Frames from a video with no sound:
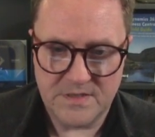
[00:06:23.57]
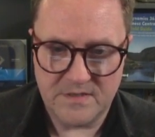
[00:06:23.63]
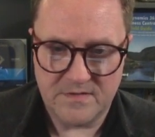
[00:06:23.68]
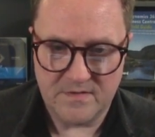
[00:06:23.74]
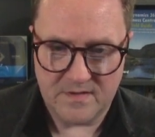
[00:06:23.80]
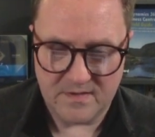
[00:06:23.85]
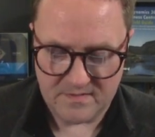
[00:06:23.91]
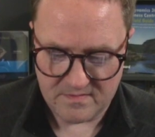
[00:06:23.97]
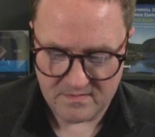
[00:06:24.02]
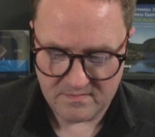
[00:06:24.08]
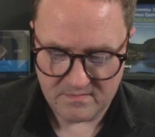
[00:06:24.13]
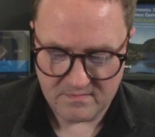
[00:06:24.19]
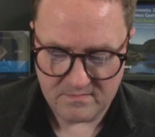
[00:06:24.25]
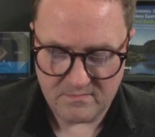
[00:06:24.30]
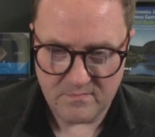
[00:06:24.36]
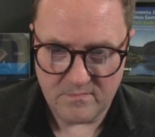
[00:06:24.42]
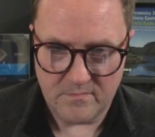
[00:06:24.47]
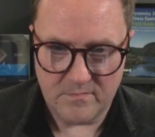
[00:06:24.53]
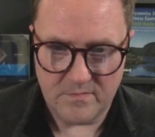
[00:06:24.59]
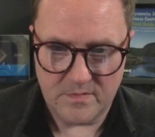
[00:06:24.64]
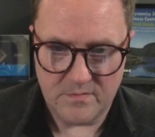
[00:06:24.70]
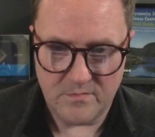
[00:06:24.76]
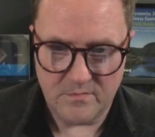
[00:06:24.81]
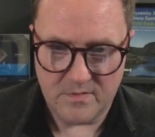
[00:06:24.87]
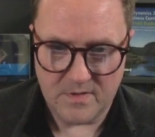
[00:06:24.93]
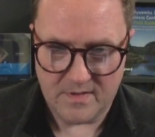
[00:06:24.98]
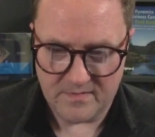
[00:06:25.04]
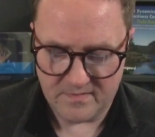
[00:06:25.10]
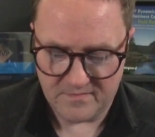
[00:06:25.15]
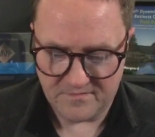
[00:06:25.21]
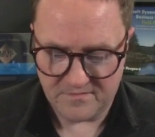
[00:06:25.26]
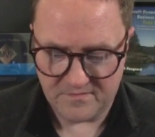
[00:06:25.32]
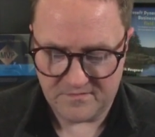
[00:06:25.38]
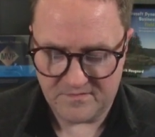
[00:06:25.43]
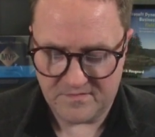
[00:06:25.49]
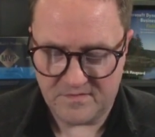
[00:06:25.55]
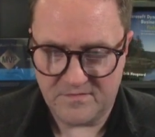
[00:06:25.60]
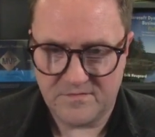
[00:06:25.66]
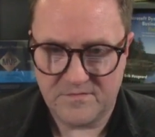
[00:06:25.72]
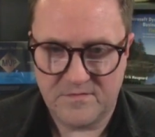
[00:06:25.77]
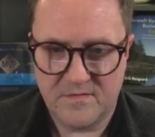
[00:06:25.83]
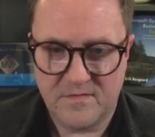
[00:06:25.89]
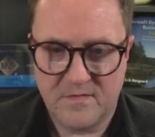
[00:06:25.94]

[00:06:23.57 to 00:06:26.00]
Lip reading: that we do get the success.